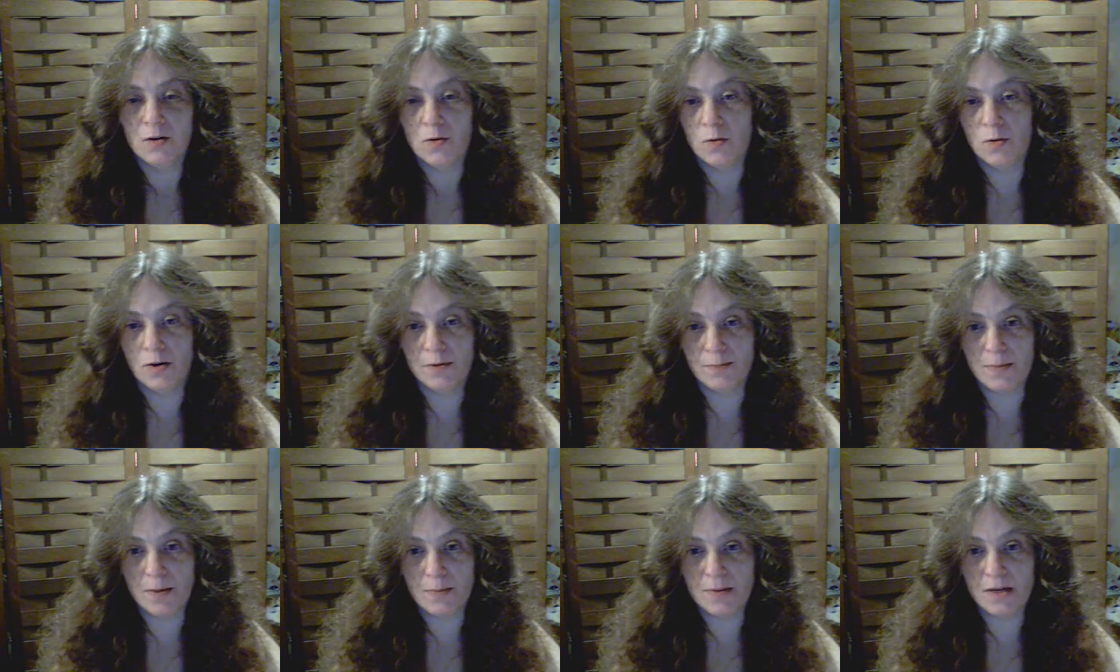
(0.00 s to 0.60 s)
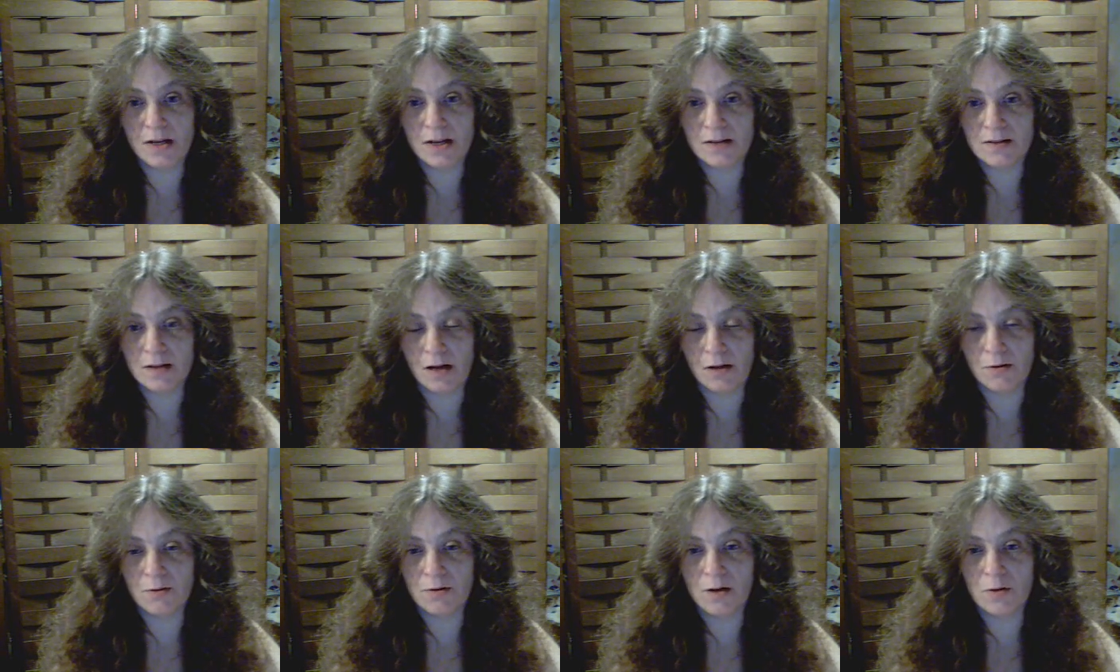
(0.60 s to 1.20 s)
who had maybe an
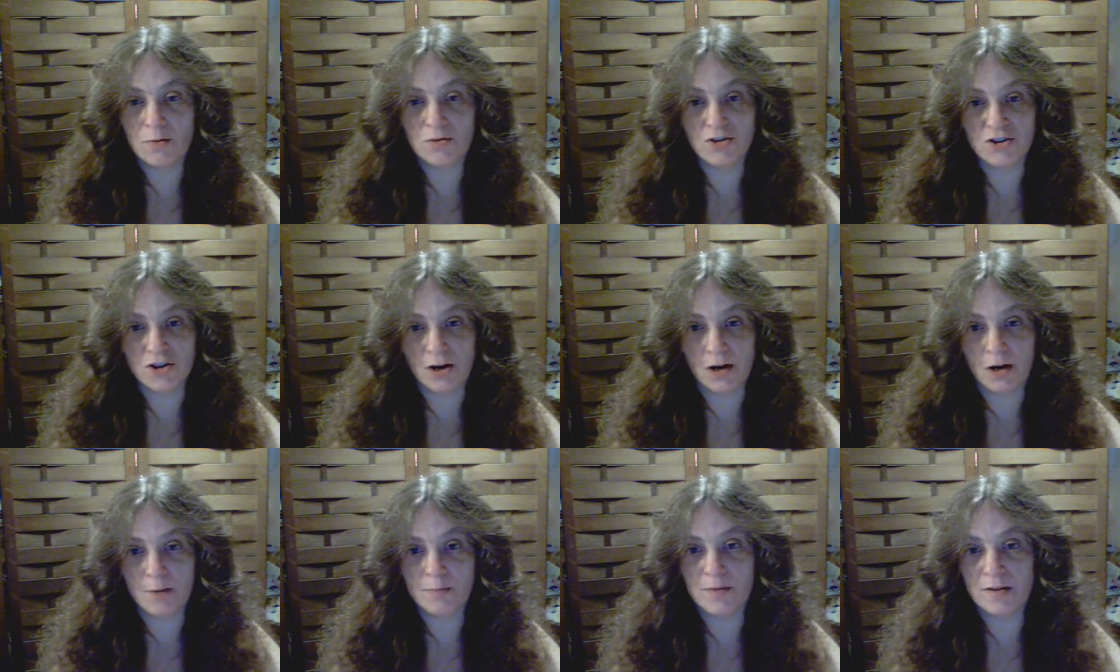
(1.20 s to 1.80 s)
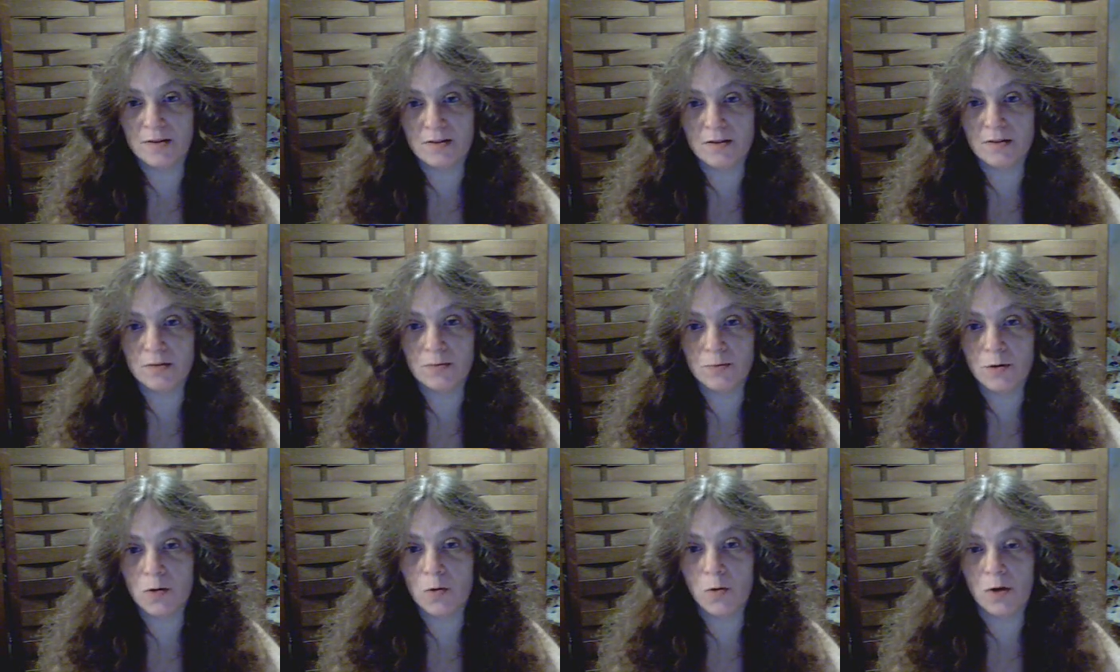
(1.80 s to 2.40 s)
$8 an hour job that
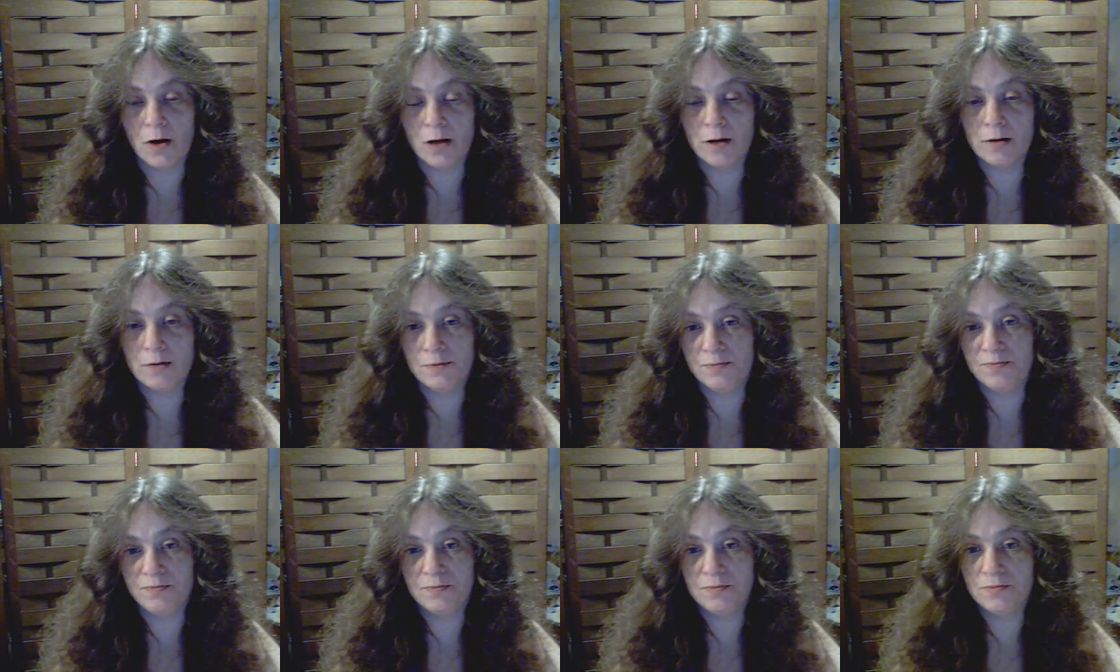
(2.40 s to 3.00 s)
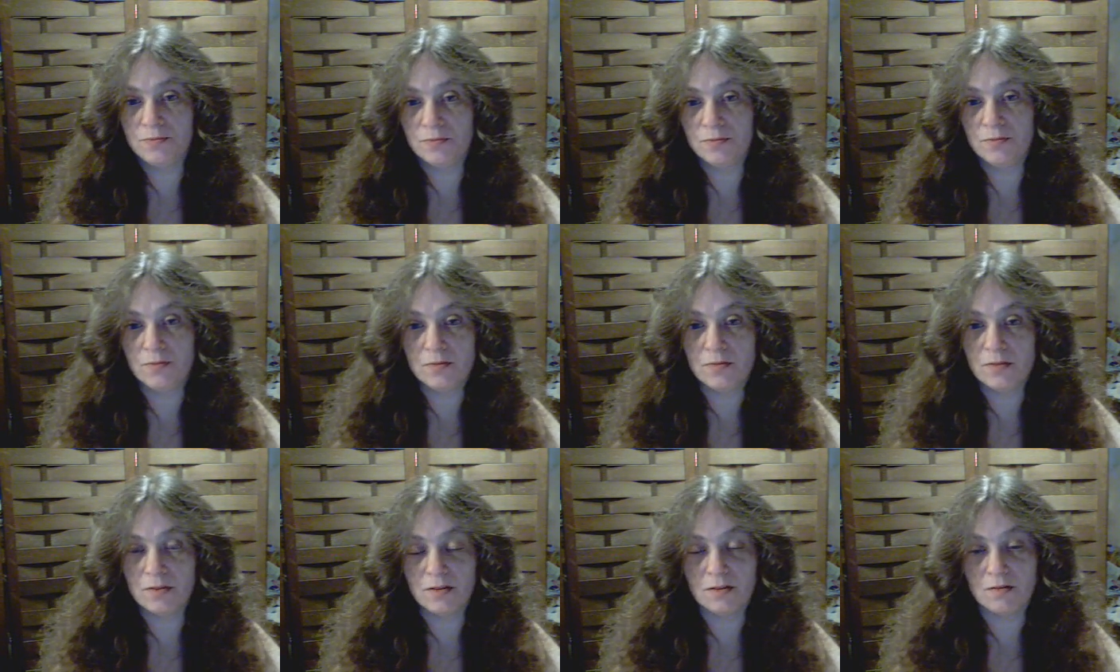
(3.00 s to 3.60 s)
didn't require
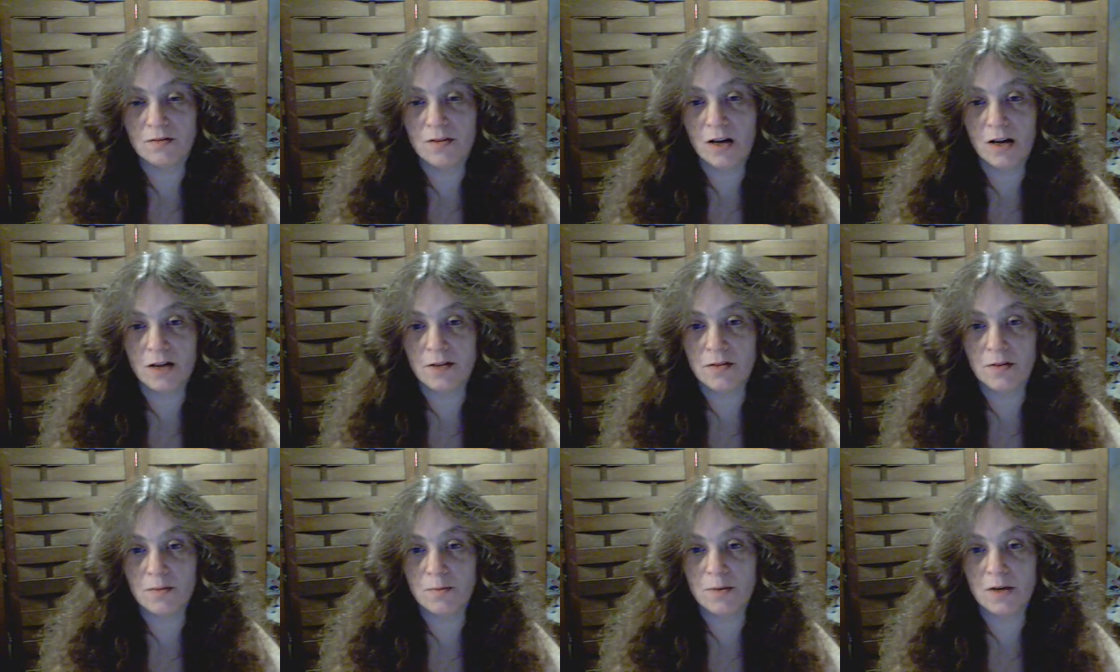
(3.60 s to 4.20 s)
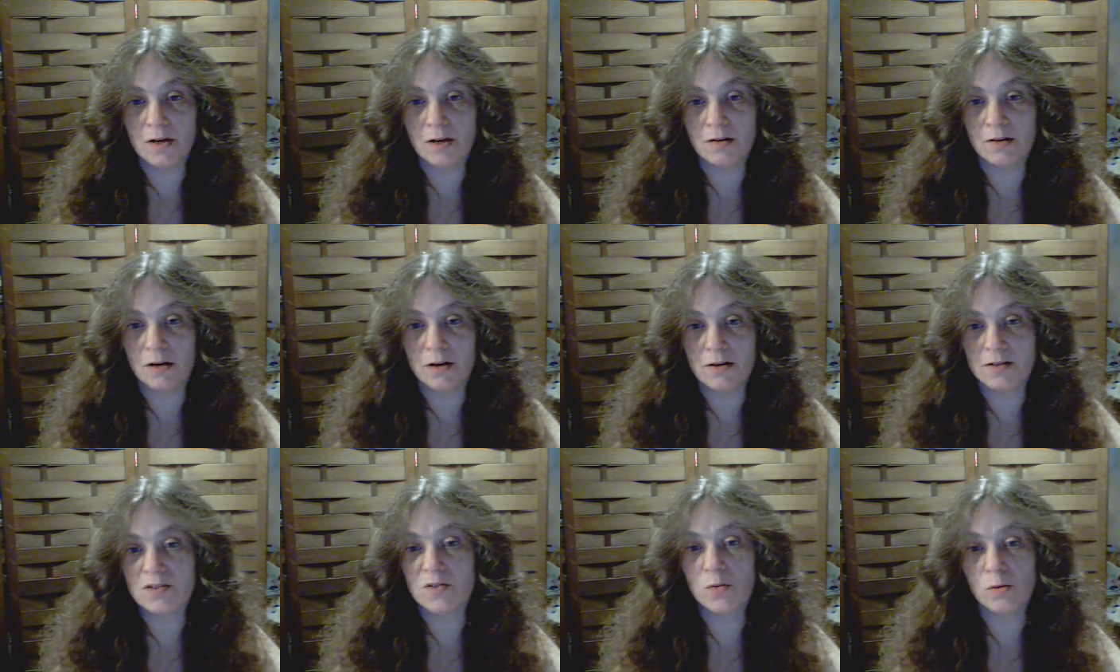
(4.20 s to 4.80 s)
anything beyond a
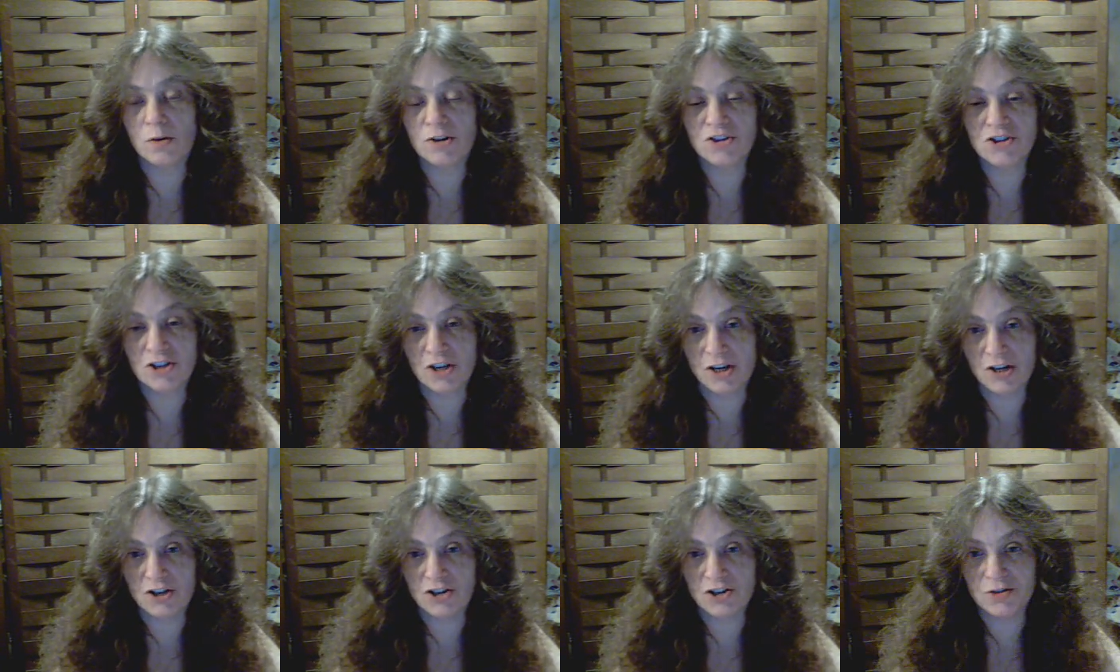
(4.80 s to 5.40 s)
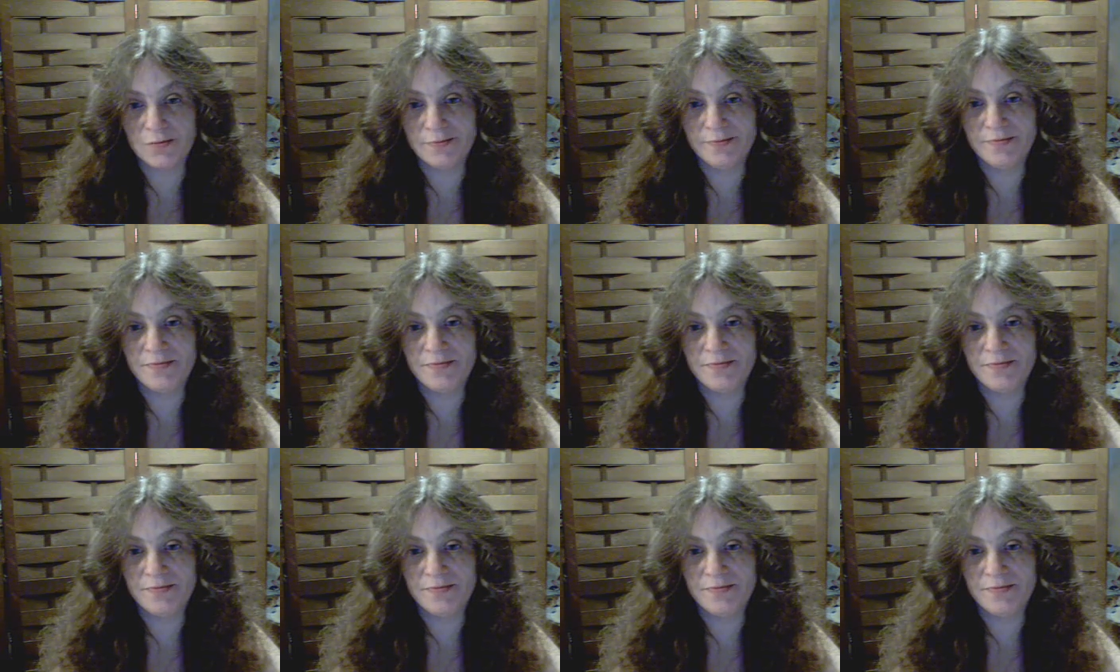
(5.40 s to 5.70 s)
high school education,